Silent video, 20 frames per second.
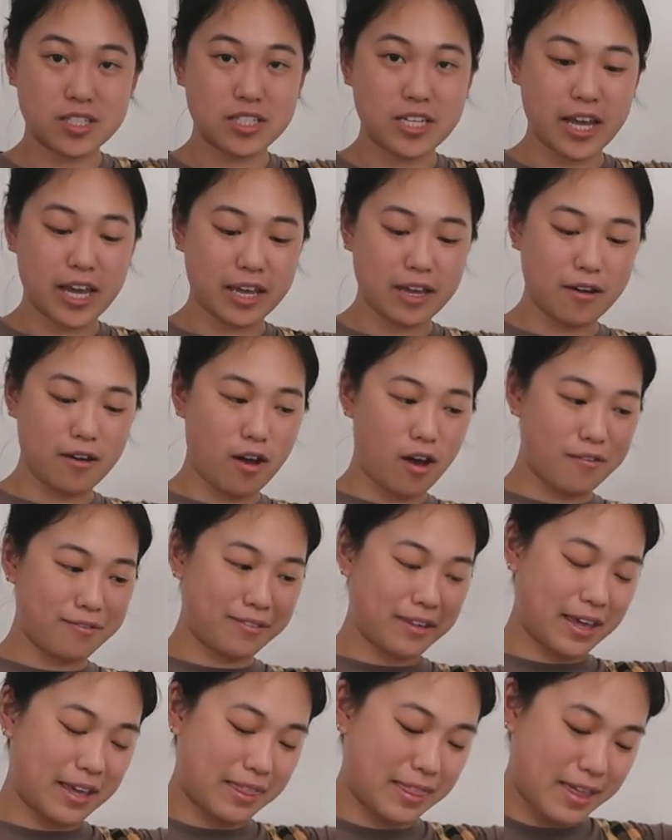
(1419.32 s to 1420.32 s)
Take it
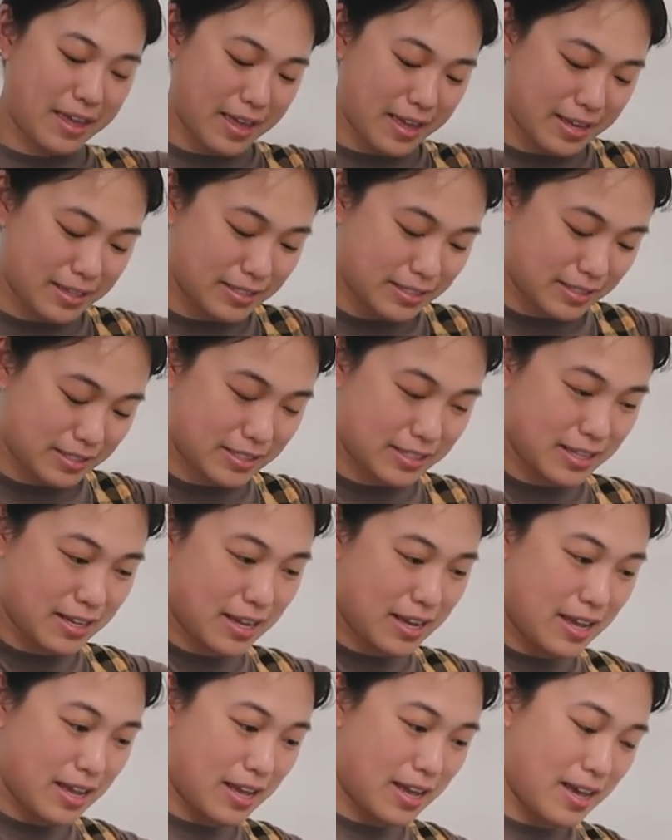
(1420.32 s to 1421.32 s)
off like this
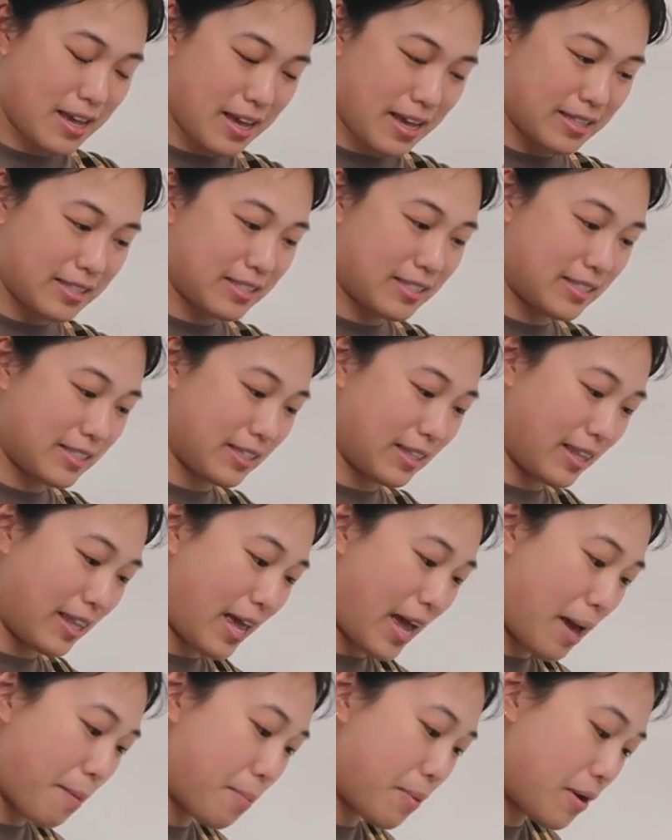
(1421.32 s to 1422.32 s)
and
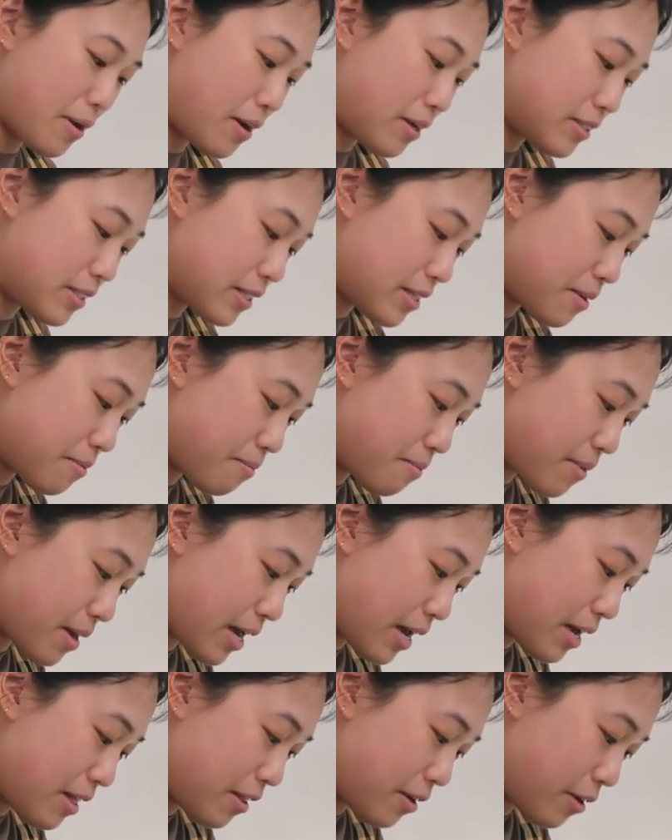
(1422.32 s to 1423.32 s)
slap it onto the
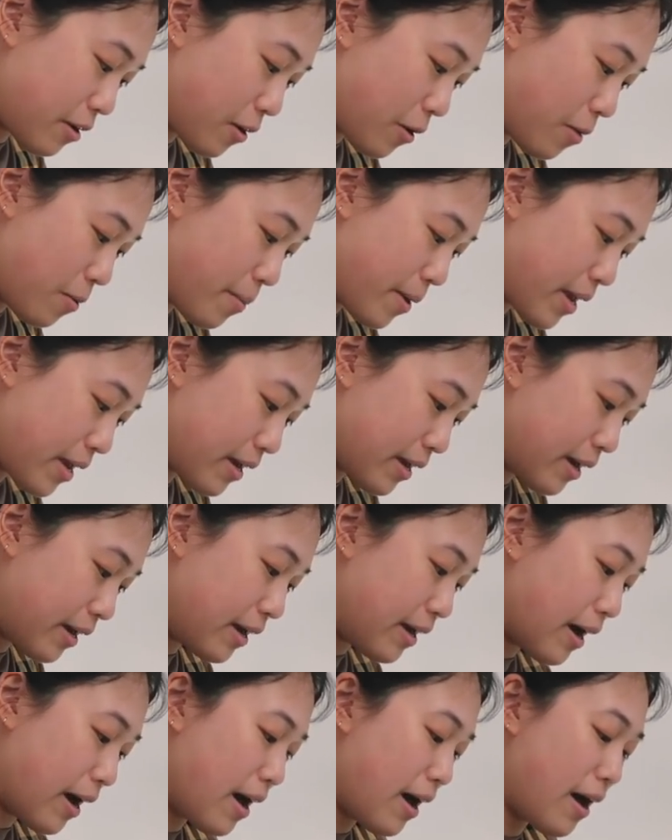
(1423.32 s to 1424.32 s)
mailer. Oh my
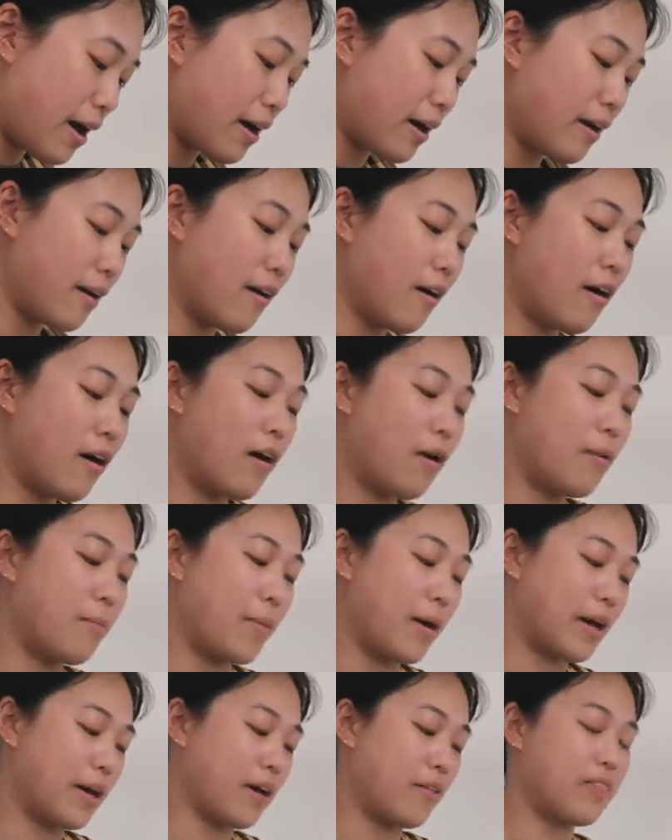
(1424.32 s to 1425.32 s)
God. Oh
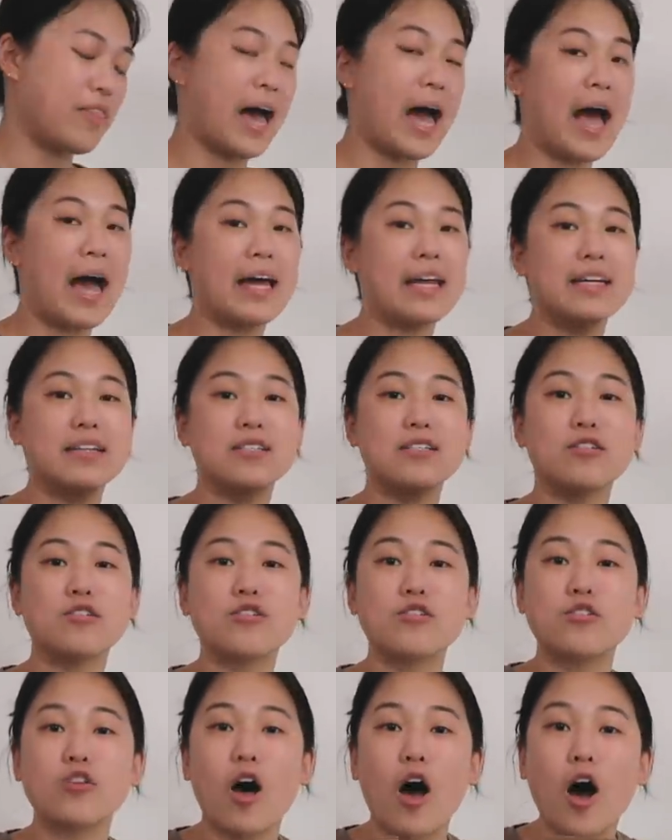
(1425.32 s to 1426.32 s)
my, that is
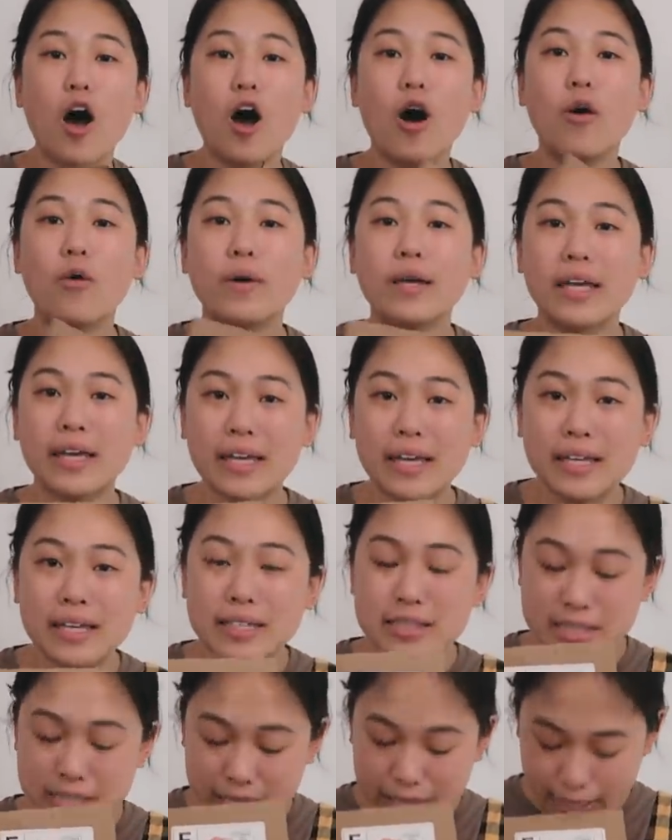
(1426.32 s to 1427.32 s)
so
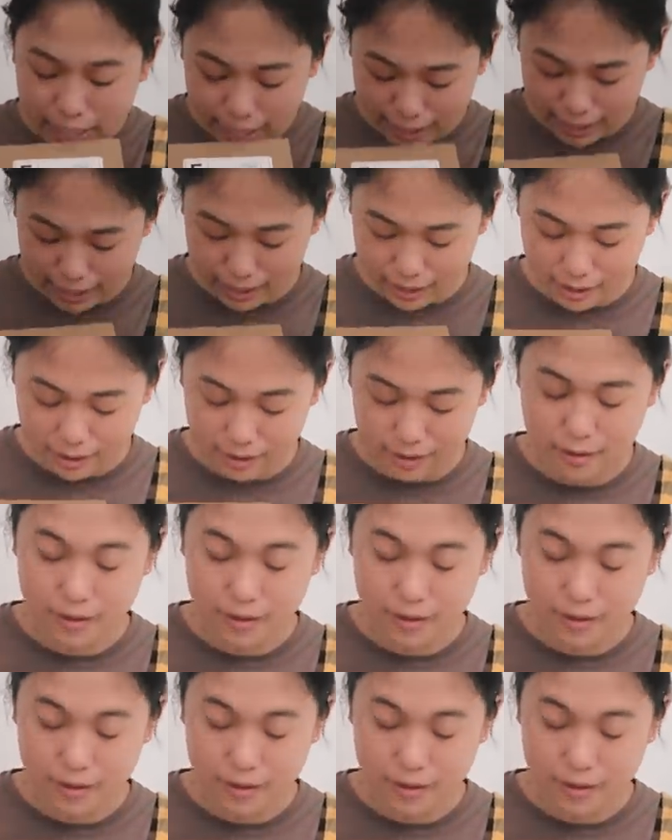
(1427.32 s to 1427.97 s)
easy.